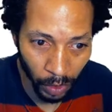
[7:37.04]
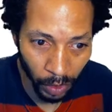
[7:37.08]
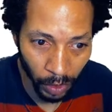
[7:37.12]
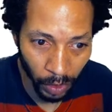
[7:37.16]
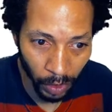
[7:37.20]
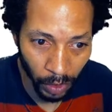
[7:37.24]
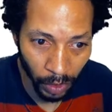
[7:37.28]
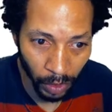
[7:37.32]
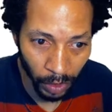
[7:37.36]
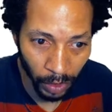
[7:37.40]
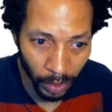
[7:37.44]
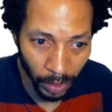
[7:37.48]

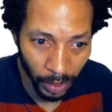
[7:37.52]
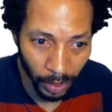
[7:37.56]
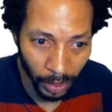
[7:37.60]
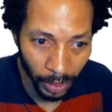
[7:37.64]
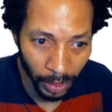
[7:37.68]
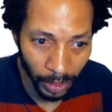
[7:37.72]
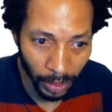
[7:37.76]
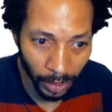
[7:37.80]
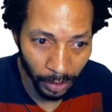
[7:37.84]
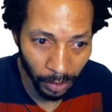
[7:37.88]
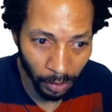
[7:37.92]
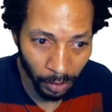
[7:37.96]
Yeah,
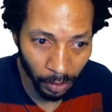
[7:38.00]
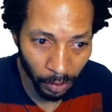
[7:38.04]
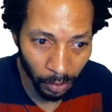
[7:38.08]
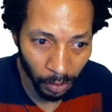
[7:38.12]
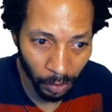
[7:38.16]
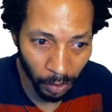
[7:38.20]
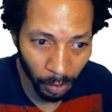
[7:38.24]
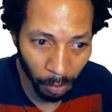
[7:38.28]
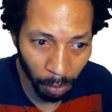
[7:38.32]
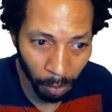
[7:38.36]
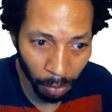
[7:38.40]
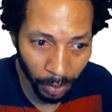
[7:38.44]
you know, you can
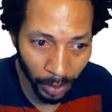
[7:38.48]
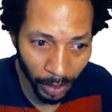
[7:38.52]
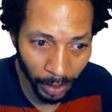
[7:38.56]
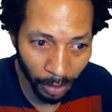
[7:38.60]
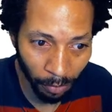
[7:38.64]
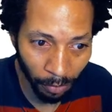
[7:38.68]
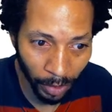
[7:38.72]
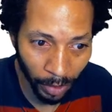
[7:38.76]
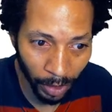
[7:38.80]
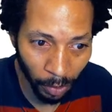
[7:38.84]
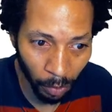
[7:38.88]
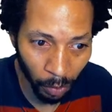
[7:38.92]
play
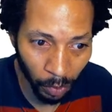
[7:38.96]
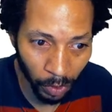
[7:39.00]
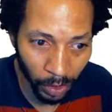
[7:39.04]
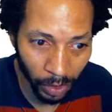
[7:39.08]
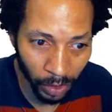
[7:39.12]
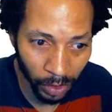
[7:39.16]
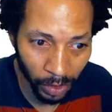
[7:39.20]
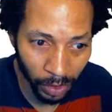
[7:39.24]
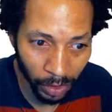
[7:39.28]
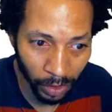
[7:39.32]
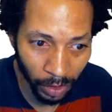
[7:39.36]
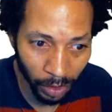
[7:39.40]
around with this
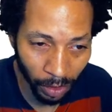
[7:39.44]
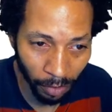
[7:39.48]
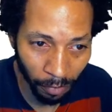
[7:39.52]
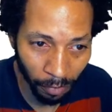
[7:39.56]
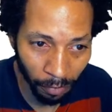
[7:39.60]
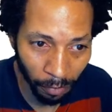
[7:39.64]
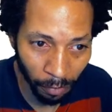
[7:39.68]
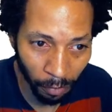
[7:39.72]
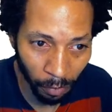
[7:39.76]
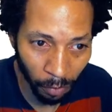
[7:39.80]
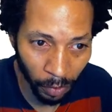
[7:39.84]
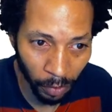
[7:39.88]
stuff
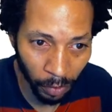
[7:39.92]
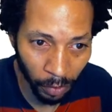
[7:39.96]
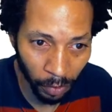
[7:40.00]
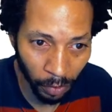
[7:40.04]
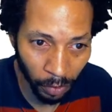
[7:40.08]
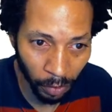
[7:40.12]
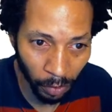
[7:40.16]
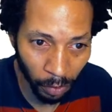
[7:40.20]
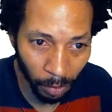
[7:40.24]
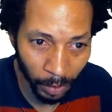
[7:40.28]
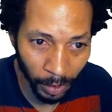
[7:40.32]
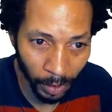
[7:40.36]
when you're on
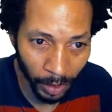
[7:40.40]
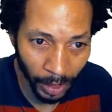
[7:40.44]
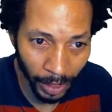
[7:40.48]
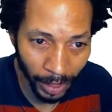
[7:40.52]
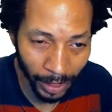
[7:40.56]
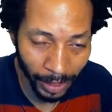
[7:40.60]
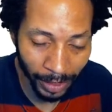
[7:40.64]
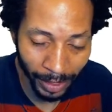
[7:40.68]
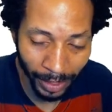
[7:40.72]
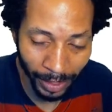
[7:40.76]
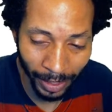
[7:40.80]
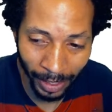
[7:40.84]
OBS,
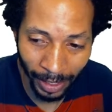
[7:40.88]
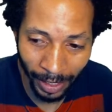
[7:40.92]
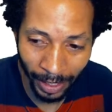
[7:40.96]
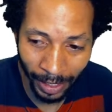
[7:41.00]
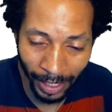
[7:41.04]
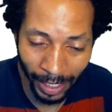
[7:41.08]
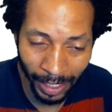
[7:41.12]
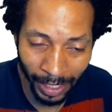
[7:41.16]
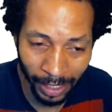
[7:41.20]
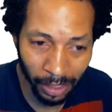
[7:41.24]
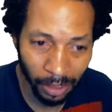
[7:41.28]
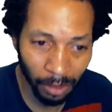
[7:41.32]
and
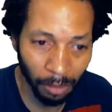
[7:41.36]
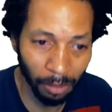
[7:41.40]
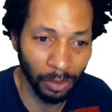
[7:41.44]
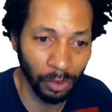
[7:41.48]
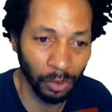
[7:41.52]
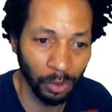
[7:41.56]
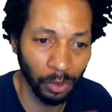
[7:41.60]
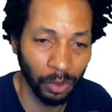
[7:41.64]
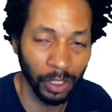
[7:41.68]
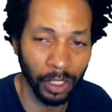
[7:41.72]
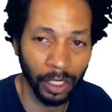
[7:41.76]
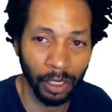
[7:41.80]
that's the
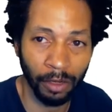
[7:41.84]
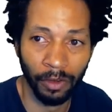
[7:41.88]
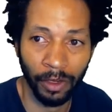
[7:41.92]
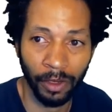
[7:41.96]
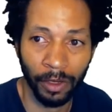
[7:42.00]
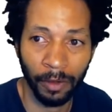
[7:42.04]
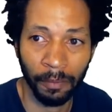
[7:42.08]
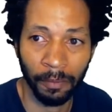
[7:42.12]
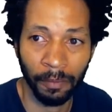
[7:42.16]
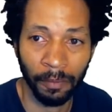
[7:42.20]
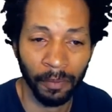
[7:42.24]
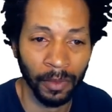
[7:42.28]
beauty of it,
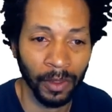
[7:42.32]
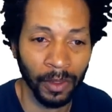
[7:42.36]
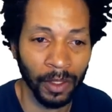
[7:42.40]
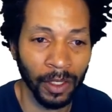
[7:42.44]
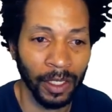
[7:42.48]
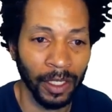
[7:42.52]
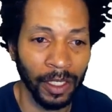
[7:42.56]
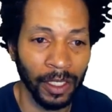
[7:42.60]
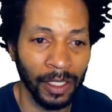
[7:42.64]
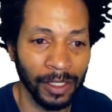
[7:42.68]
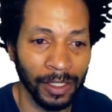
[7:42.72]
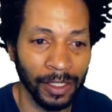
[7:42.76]

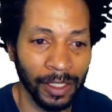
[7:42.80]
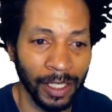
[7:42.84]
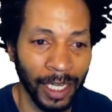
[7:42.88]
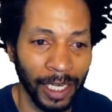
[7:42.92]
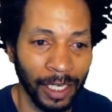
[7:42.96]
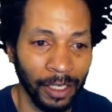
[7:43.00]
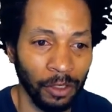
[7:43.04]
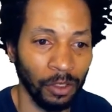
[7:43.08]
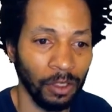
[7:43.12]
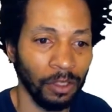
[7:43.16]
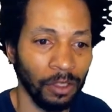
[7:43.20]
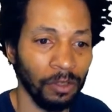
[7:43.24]
is that you
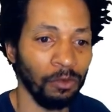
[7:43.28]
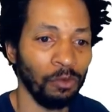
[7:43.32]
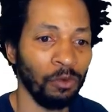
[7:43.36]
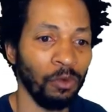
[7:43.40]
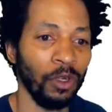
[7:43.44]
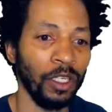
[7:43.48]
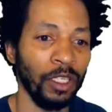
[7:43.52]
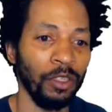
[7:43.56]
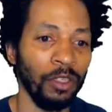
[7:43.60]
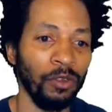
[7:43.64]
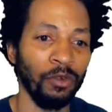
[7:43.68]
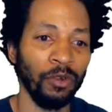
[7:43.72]
can
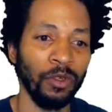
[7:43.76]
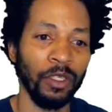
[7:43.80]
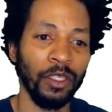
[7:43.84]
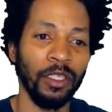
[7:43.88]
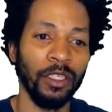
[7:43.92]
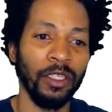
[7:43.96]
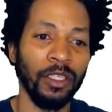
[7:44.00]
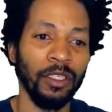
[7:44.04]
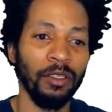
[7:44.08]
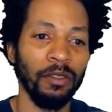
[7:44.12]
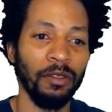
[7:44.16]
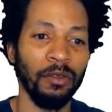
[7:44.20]
really
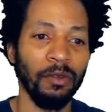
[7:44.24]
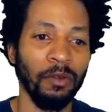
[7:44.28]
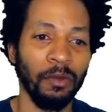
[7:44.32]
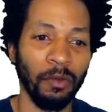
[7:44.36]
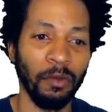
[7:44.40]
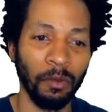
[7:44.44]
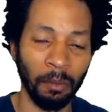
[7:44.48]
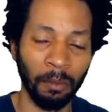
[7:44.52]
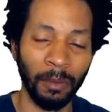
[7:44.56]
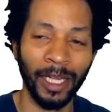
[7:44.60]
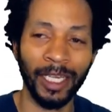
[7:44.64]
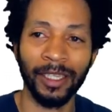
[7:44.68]

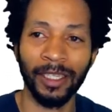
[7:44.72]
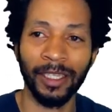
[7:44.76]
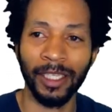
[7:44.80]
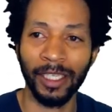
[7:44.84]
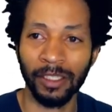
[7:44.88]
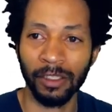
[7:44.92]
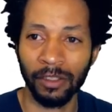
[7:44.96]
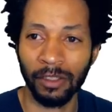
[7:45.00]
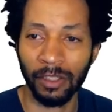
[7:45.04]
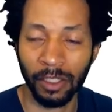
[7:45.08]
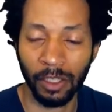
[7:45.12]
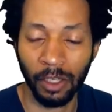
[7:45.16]
make things
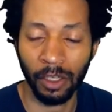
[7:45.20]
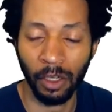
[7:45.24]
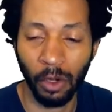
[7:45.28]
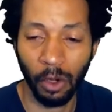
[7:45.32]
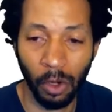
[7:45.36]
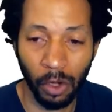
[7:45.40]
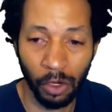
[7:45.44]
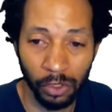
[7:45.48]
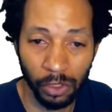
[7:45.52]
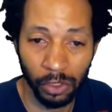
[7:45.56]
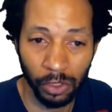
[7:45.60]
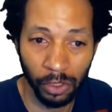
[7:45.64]
look
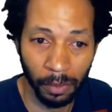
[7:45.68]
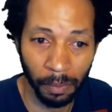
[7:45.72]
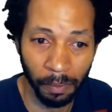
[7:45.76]
awesome.